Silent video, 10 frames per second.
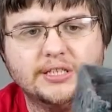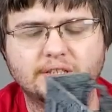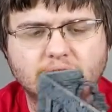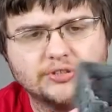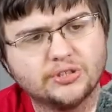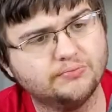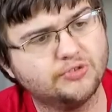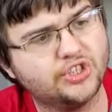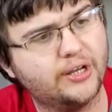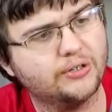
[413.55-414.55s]
There's
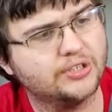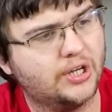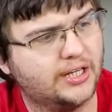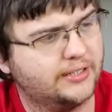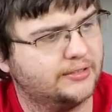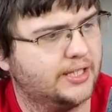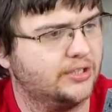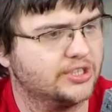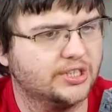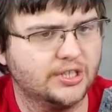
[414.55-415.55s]
shutters on it, that
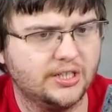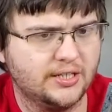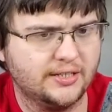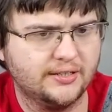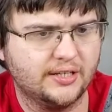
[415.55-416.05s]
looks good.